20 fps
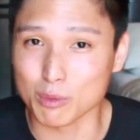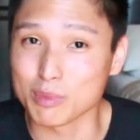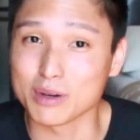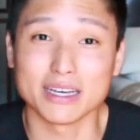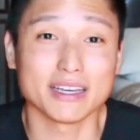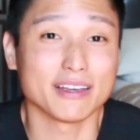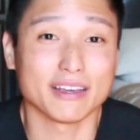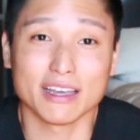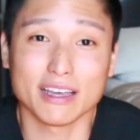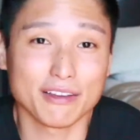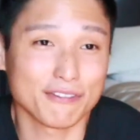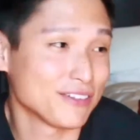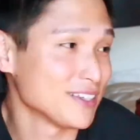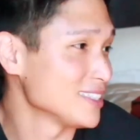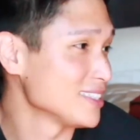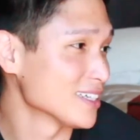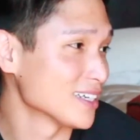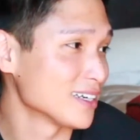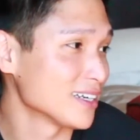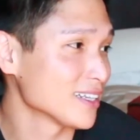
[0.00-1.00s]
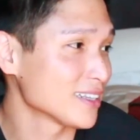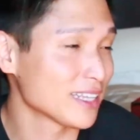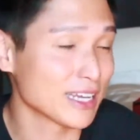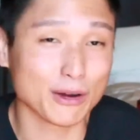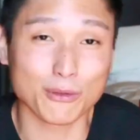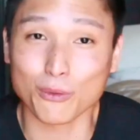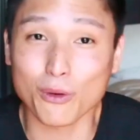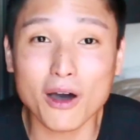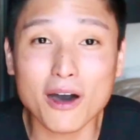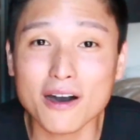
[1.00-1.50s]
But if he's done
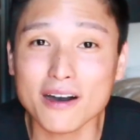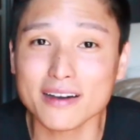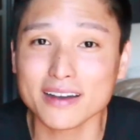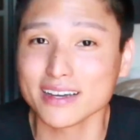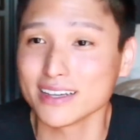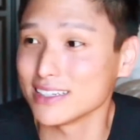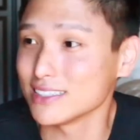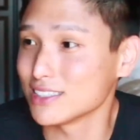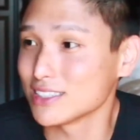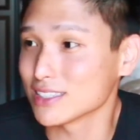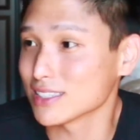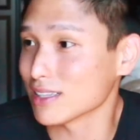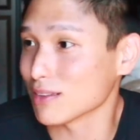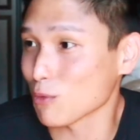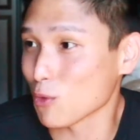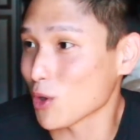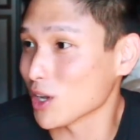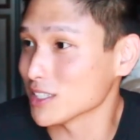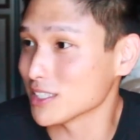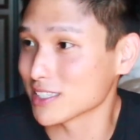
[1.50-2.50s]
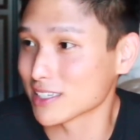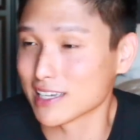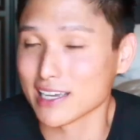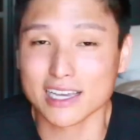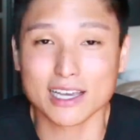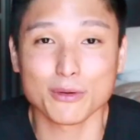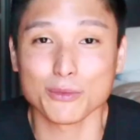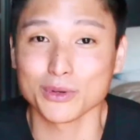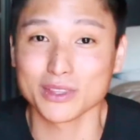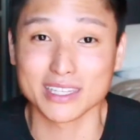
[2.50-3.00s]
nothing wrong and he just wants to
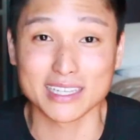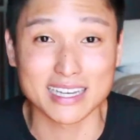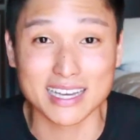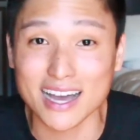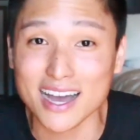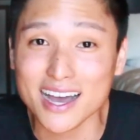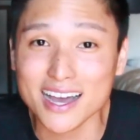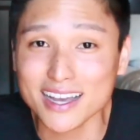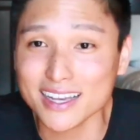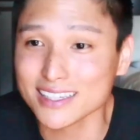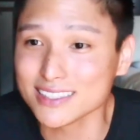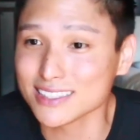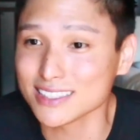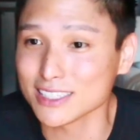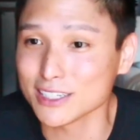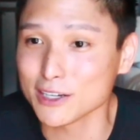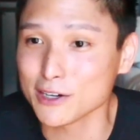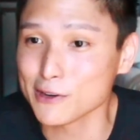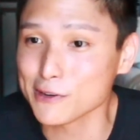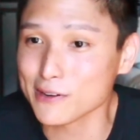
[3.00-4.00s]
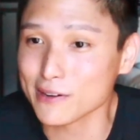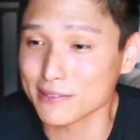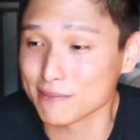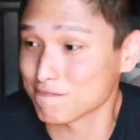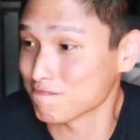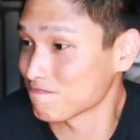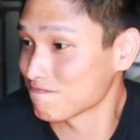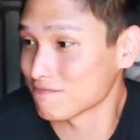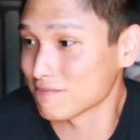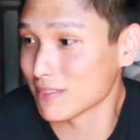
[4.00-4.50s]
kick it with the guys, you know,
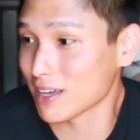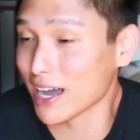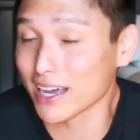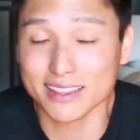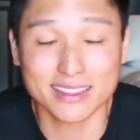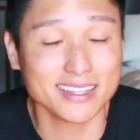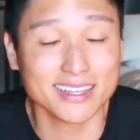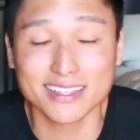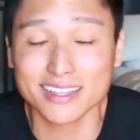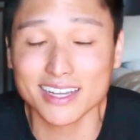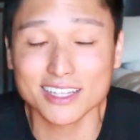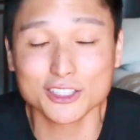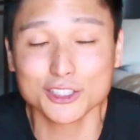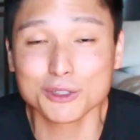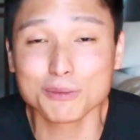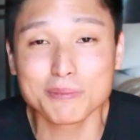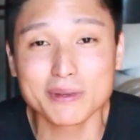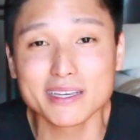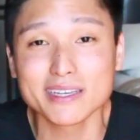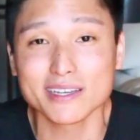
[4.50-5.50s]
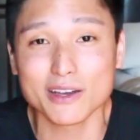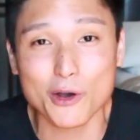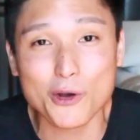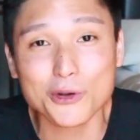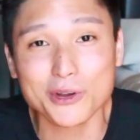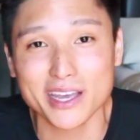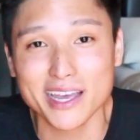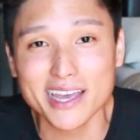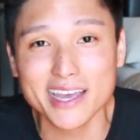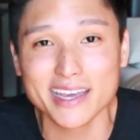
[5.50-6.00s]
I think that should be
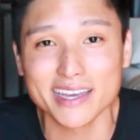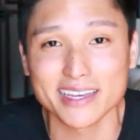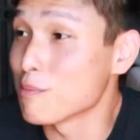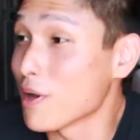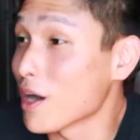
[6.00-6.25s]
okay.